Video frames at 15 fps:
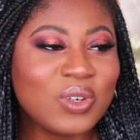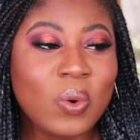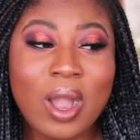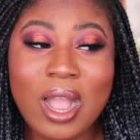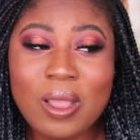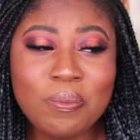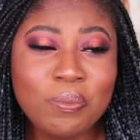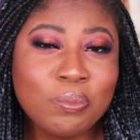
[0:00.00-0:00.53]

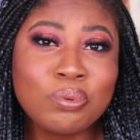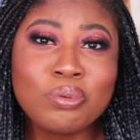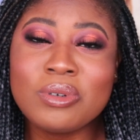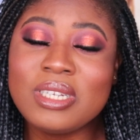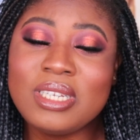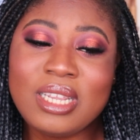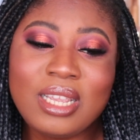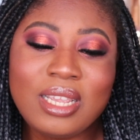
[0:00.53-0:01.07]
quite
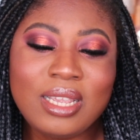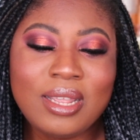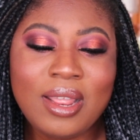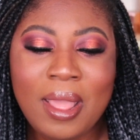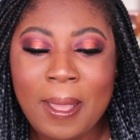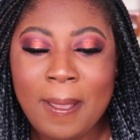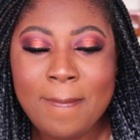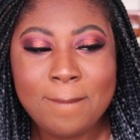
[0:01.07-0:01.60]
pretty
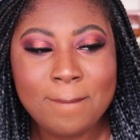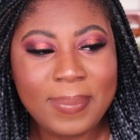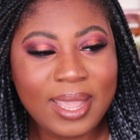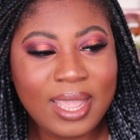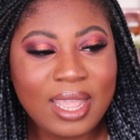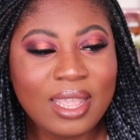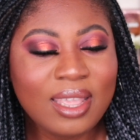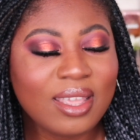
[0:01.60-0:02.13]

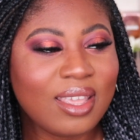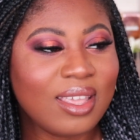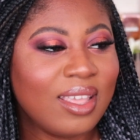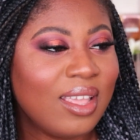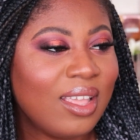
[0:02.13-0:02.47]
pink,